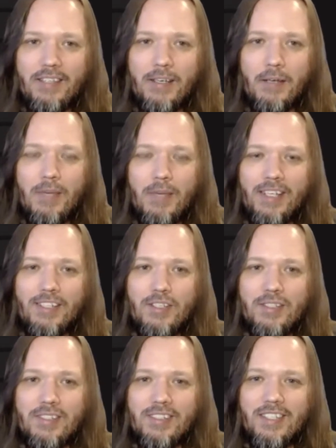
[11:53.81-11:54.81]
And
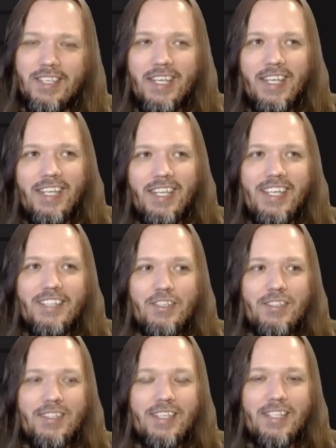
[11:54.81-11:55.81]
he's just an